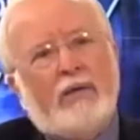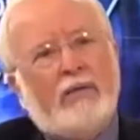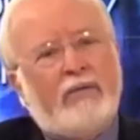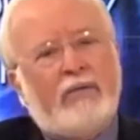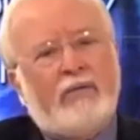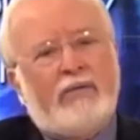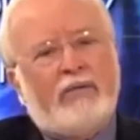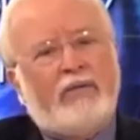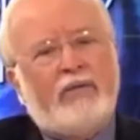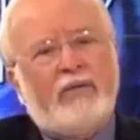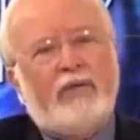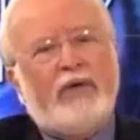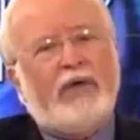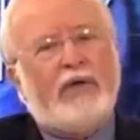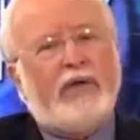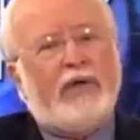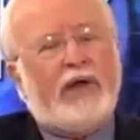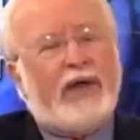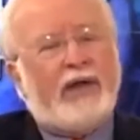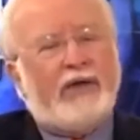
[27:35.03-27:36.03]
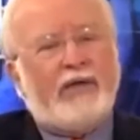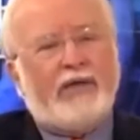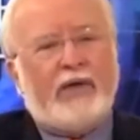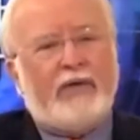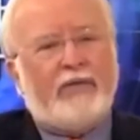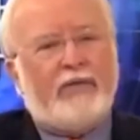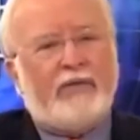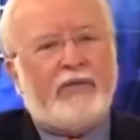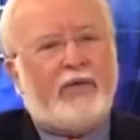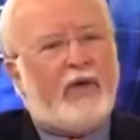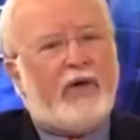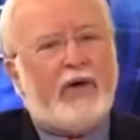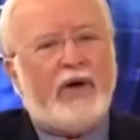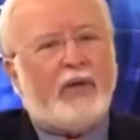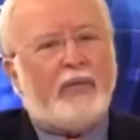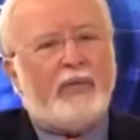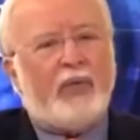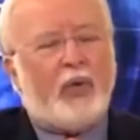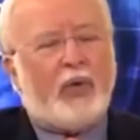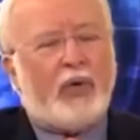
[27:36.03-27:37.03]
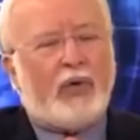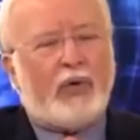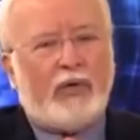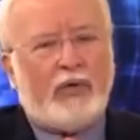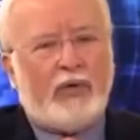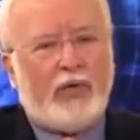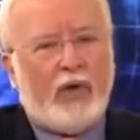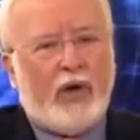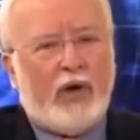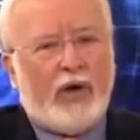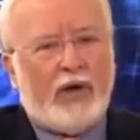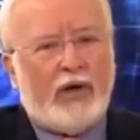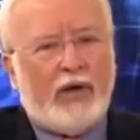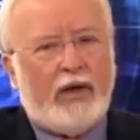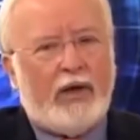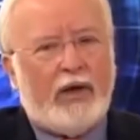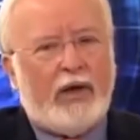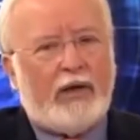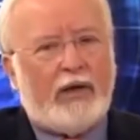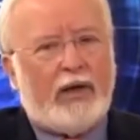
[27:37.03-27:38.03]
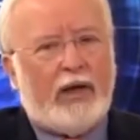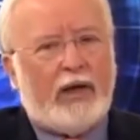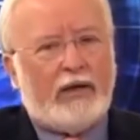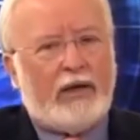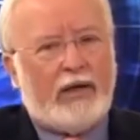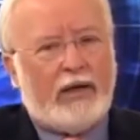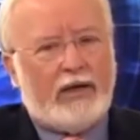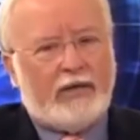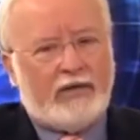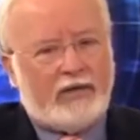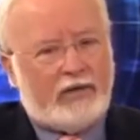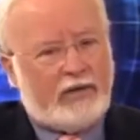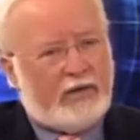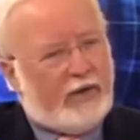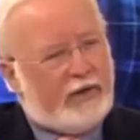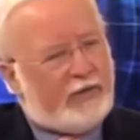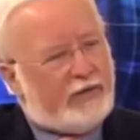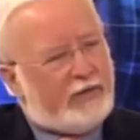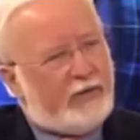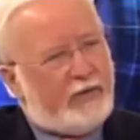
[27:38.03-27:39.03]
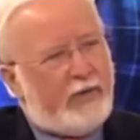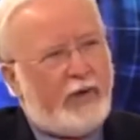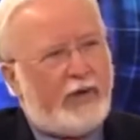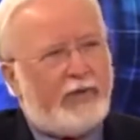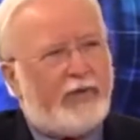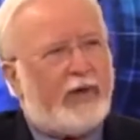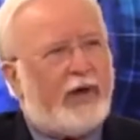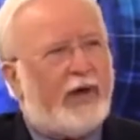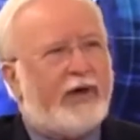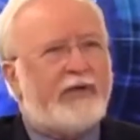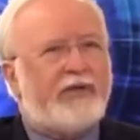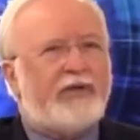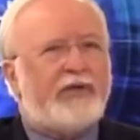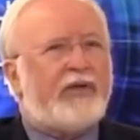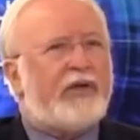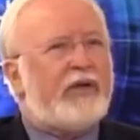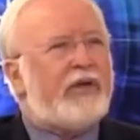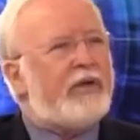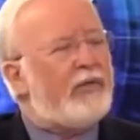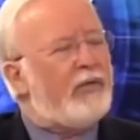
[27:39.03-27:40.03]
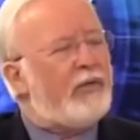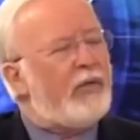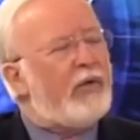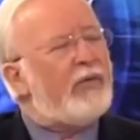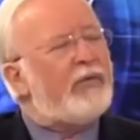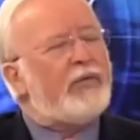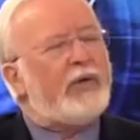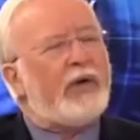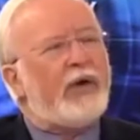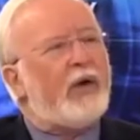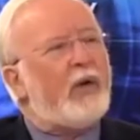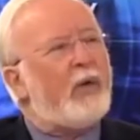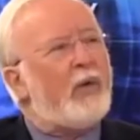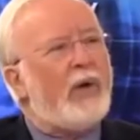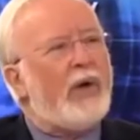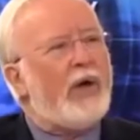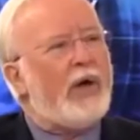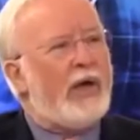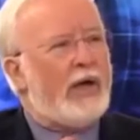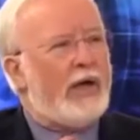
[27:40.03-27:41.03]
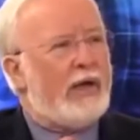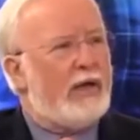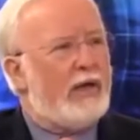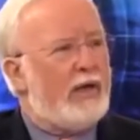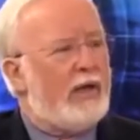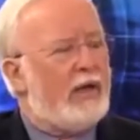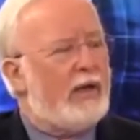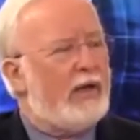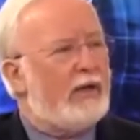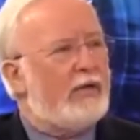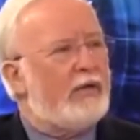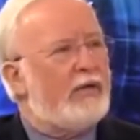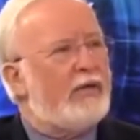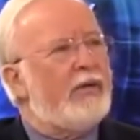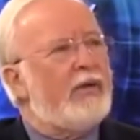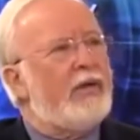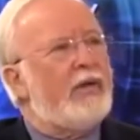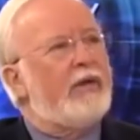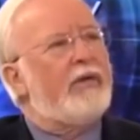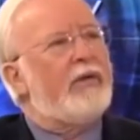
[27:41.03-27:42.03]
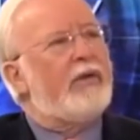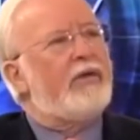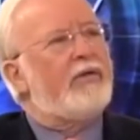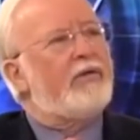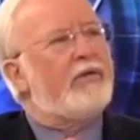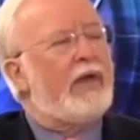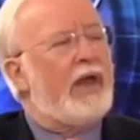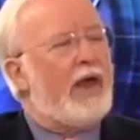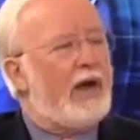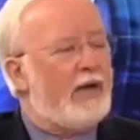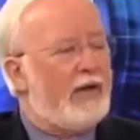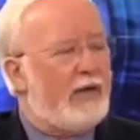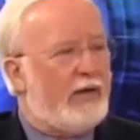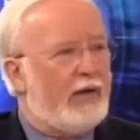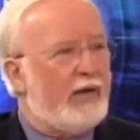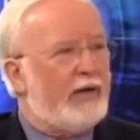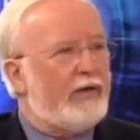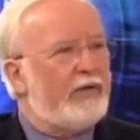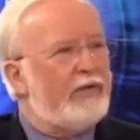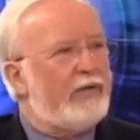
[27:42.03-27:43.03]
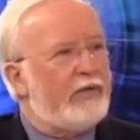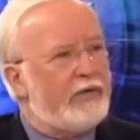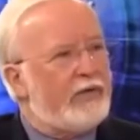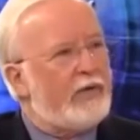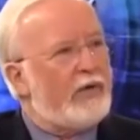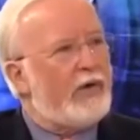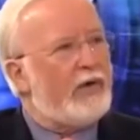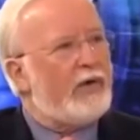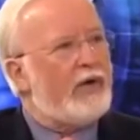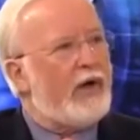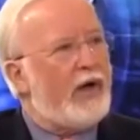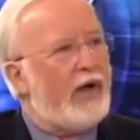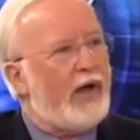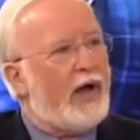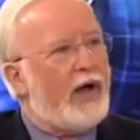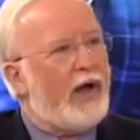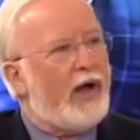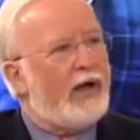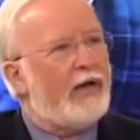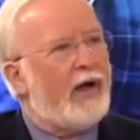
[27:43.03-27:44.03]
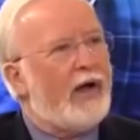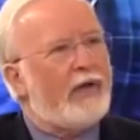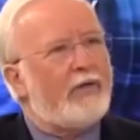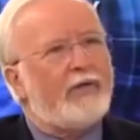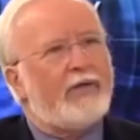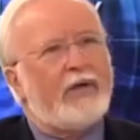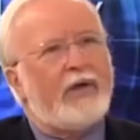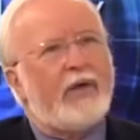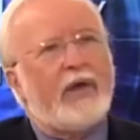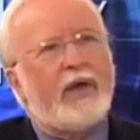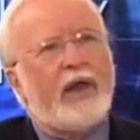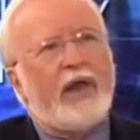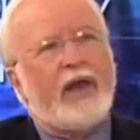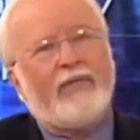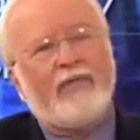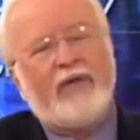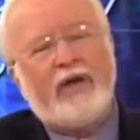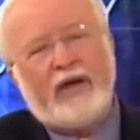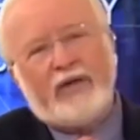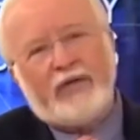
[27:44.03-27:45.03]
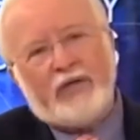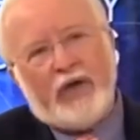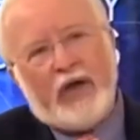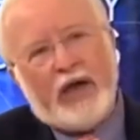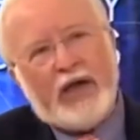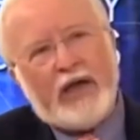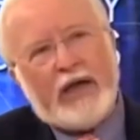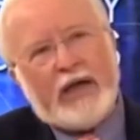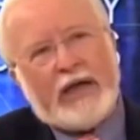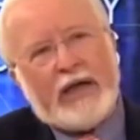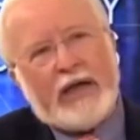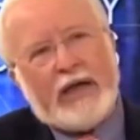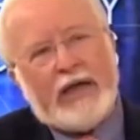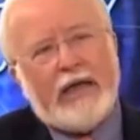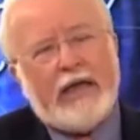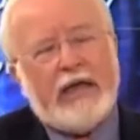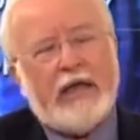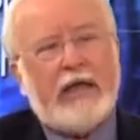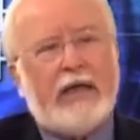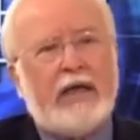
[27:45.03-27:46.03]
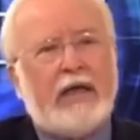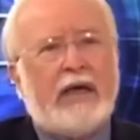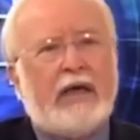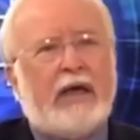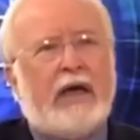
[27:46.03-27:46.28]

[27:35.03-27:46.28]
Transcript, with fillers: And to me, that is a very important thought, and it's a thought that I see drifting away in these latter days in the church. I see a lot of anxiety.